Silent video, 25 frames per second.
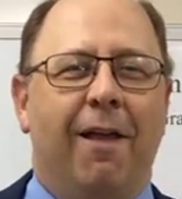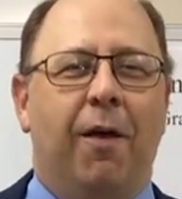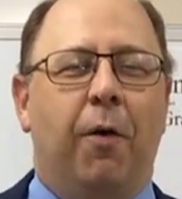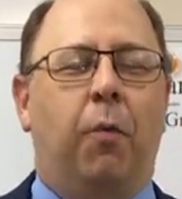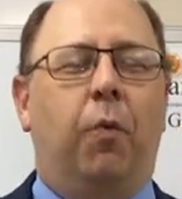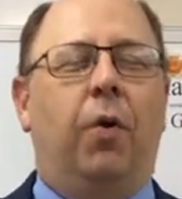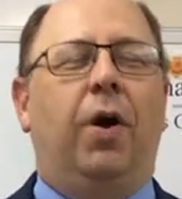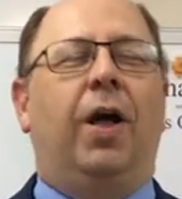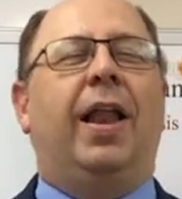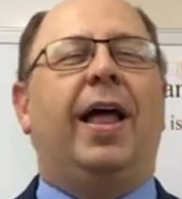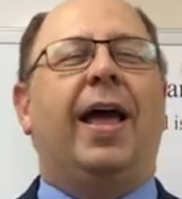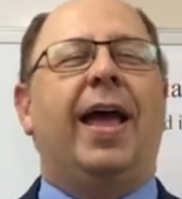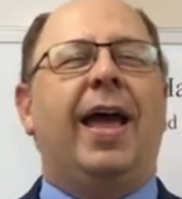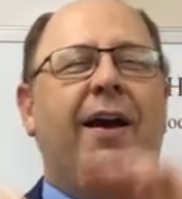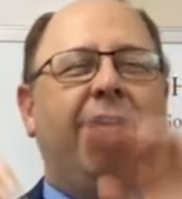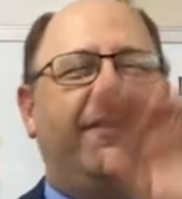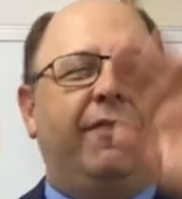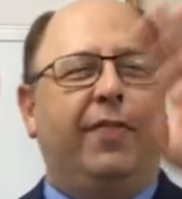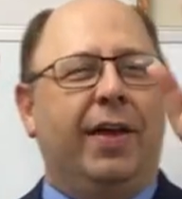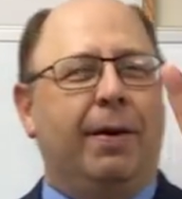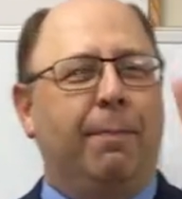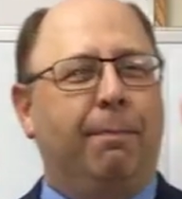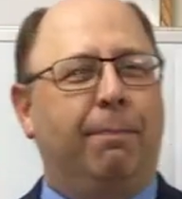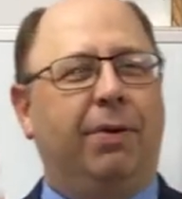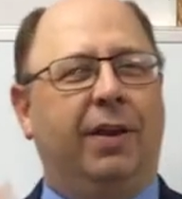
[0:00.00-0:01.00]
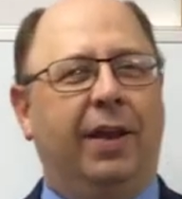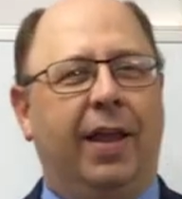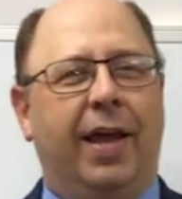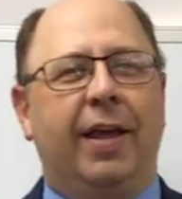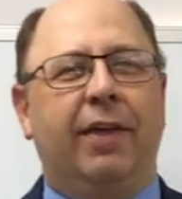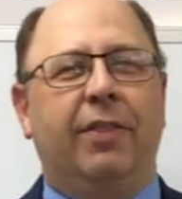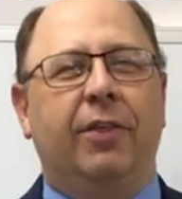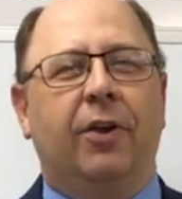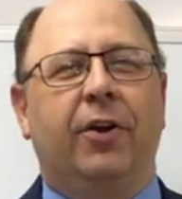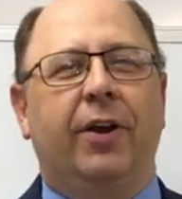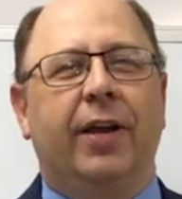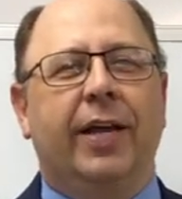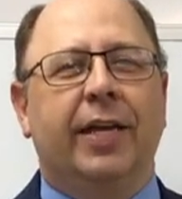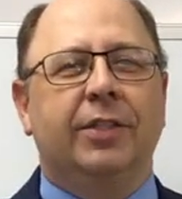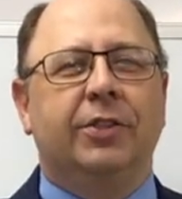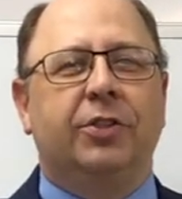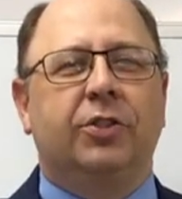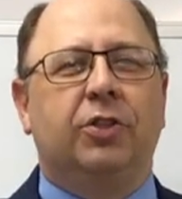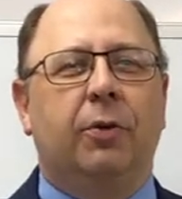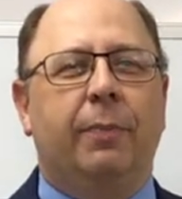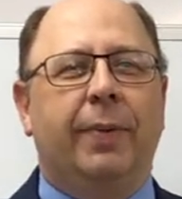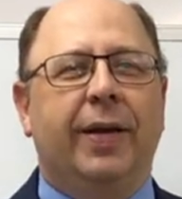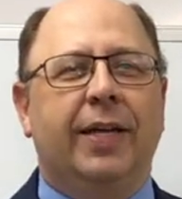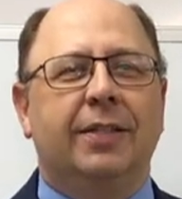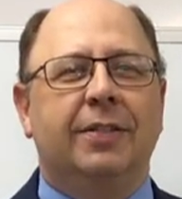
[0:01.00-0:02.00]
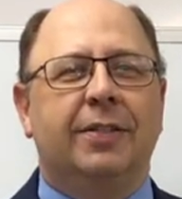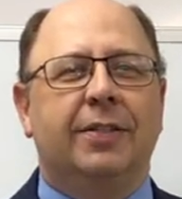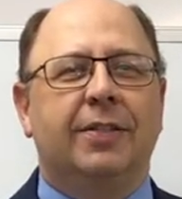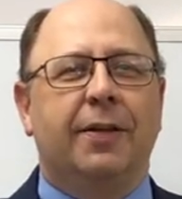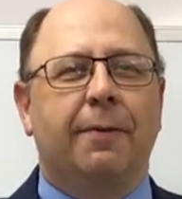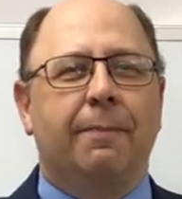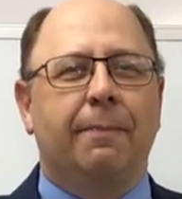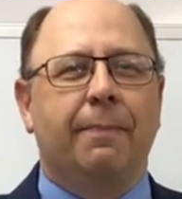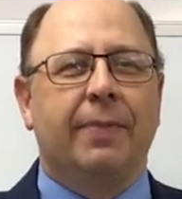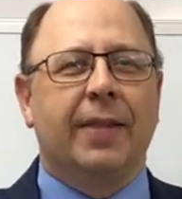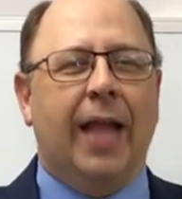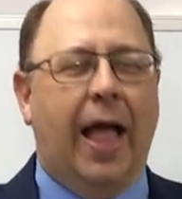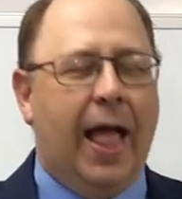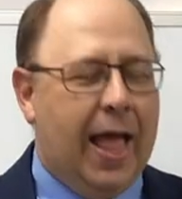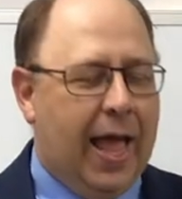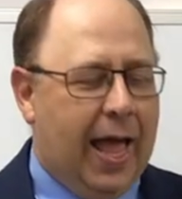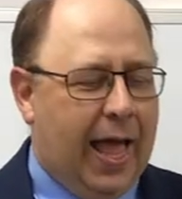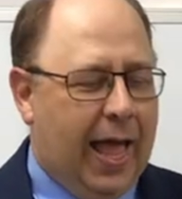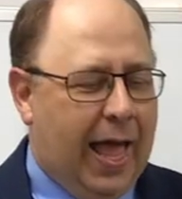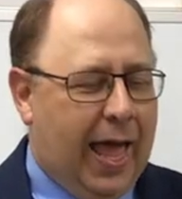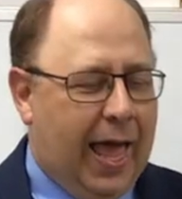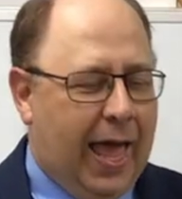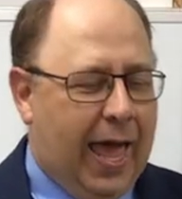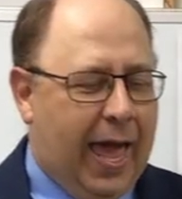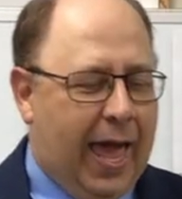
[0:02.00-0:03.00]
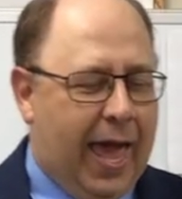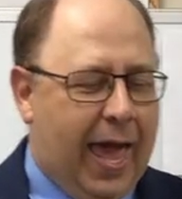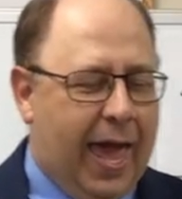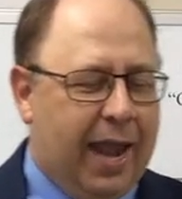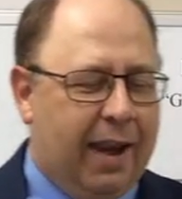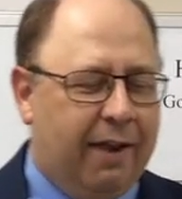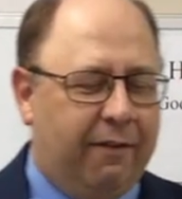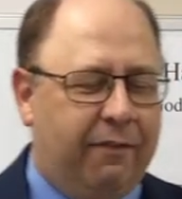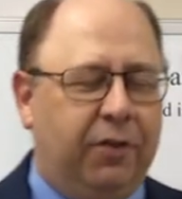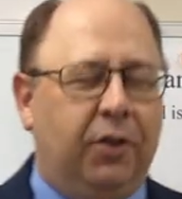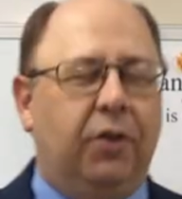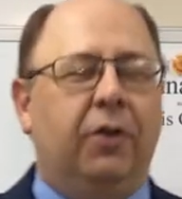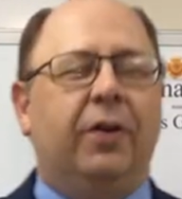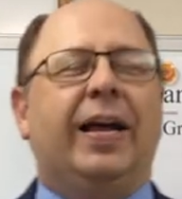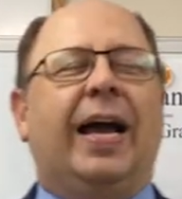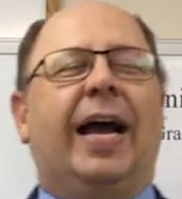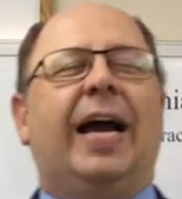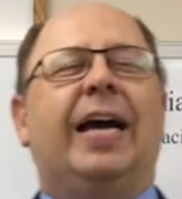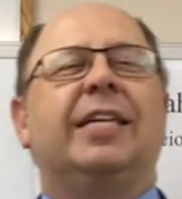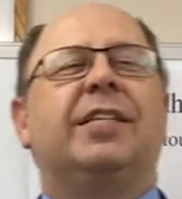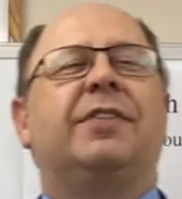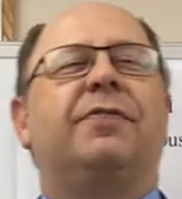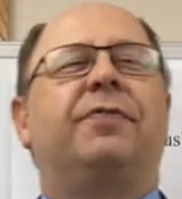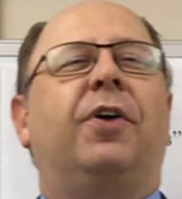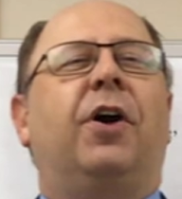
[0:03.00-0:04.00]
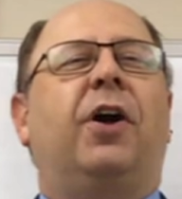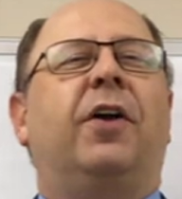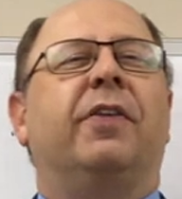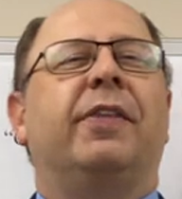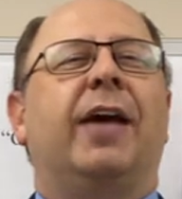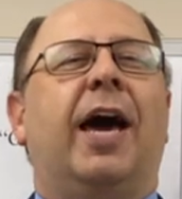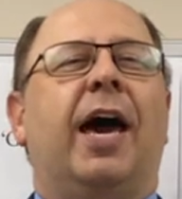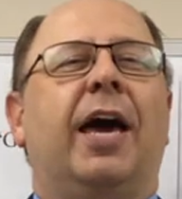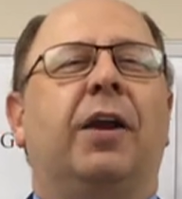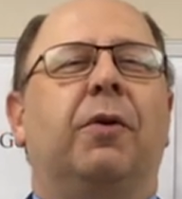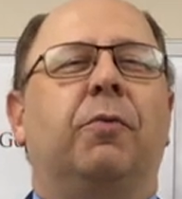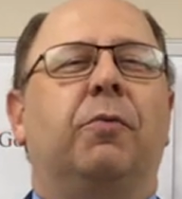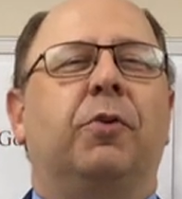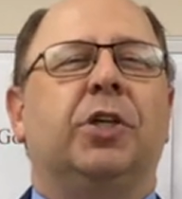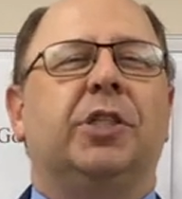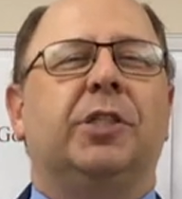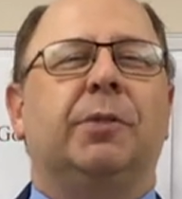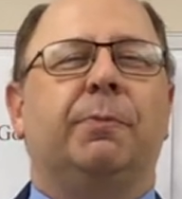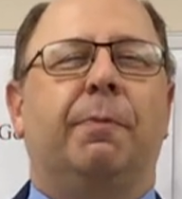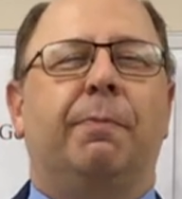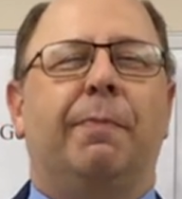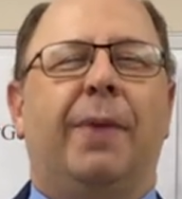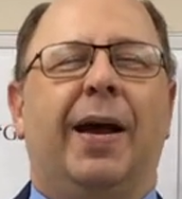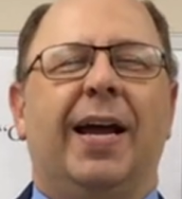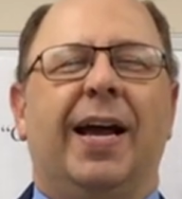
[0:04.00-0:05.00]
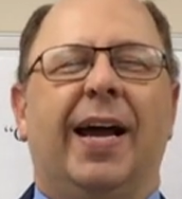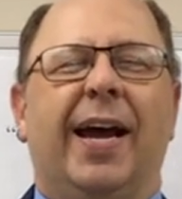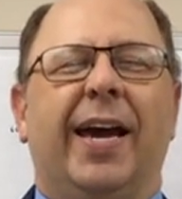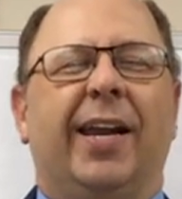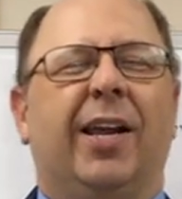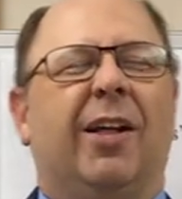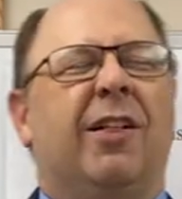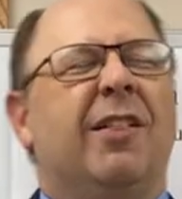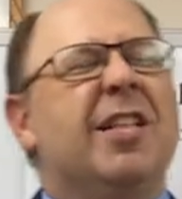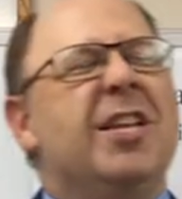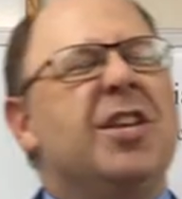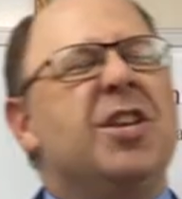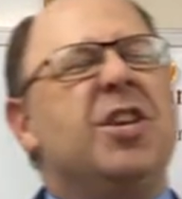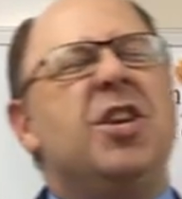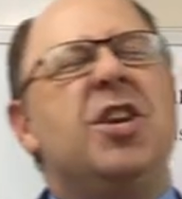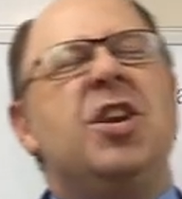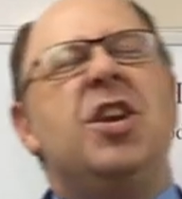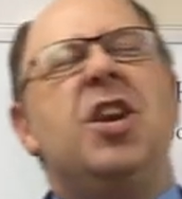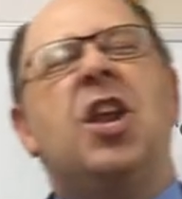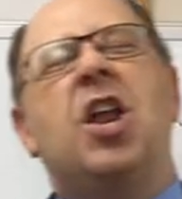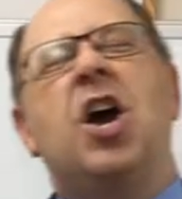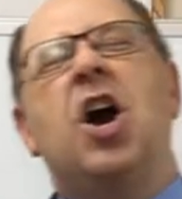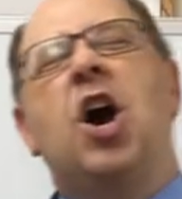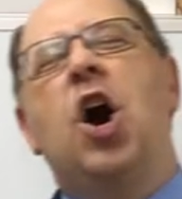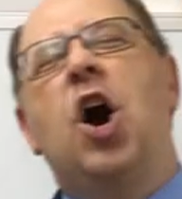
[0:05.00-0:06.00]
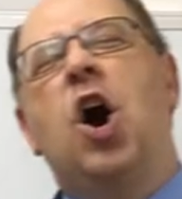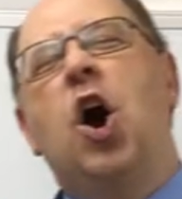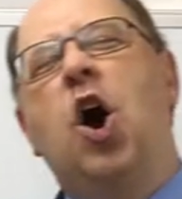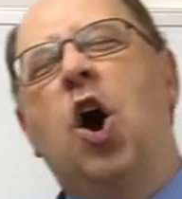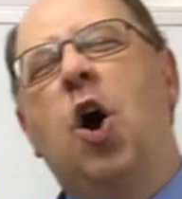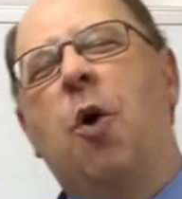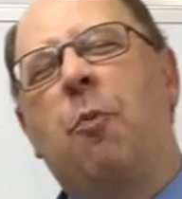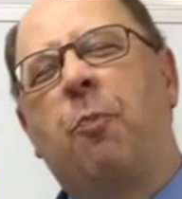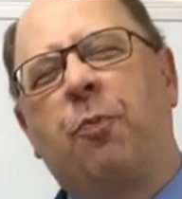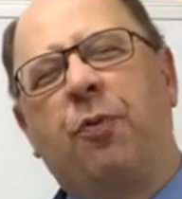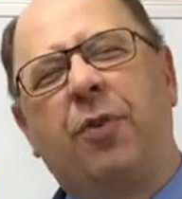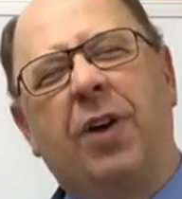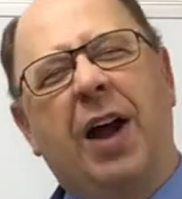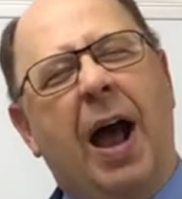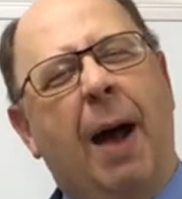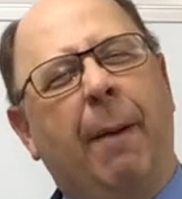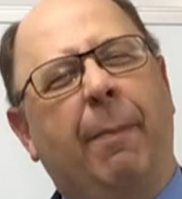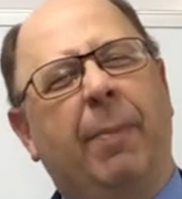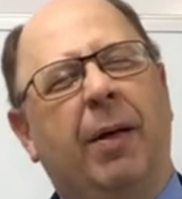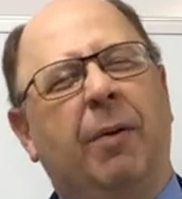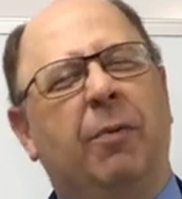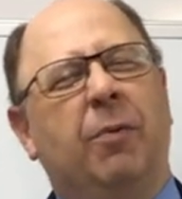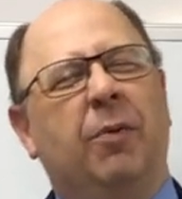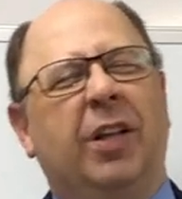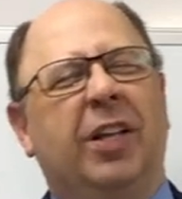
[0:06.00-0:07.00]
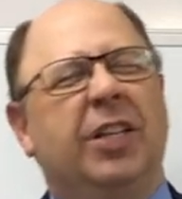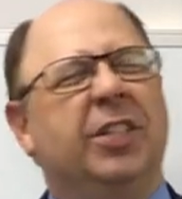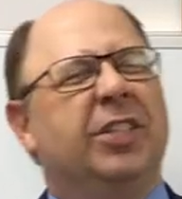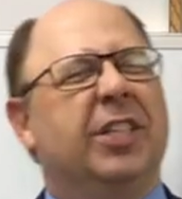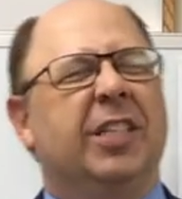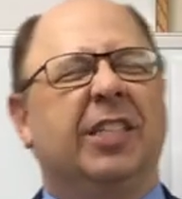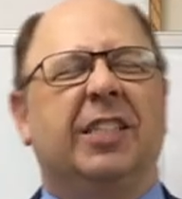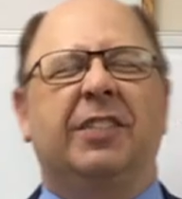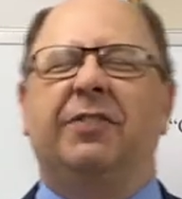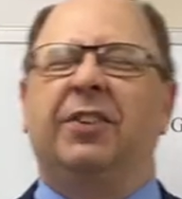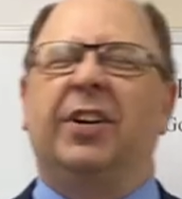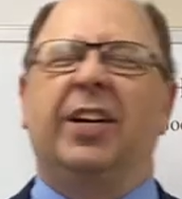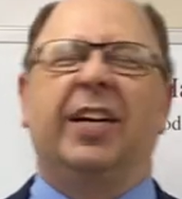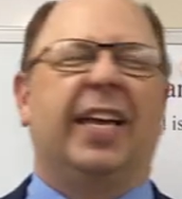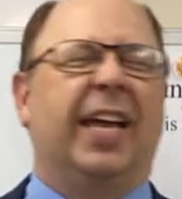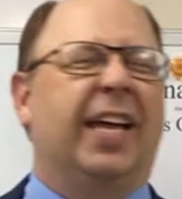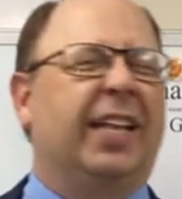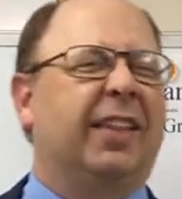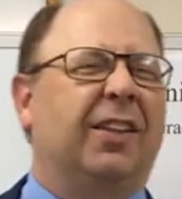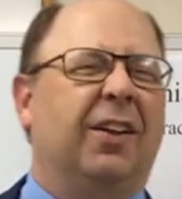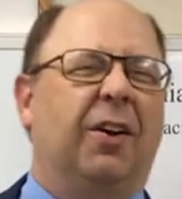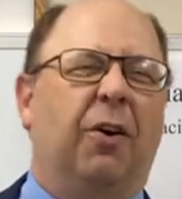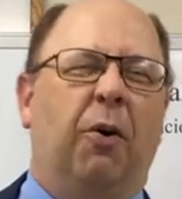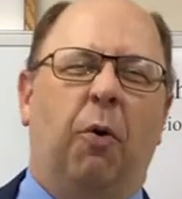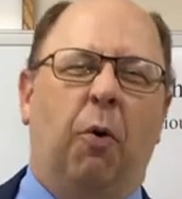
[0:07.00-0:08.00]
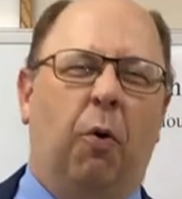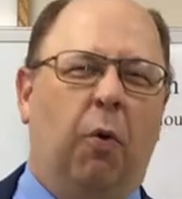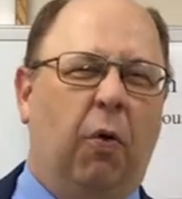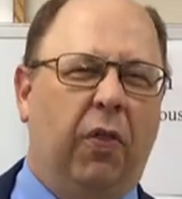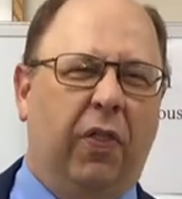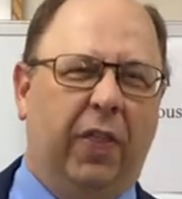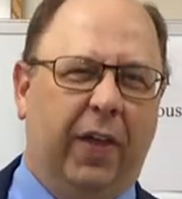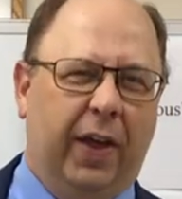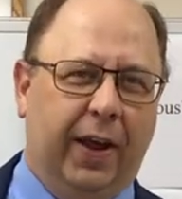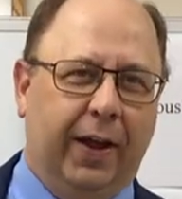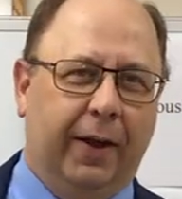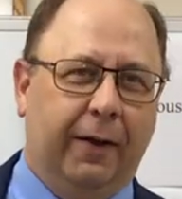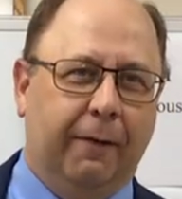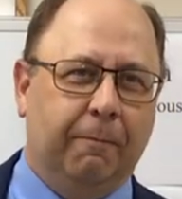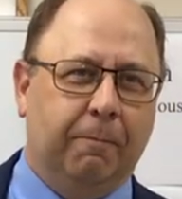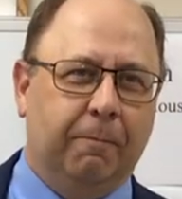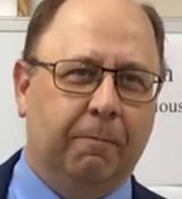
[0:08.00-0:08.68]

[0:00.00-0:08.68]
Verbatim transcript: We'll have them play their instruments. And if you guys fall down and worship my idol, no problem, we'll just forget the whole thing.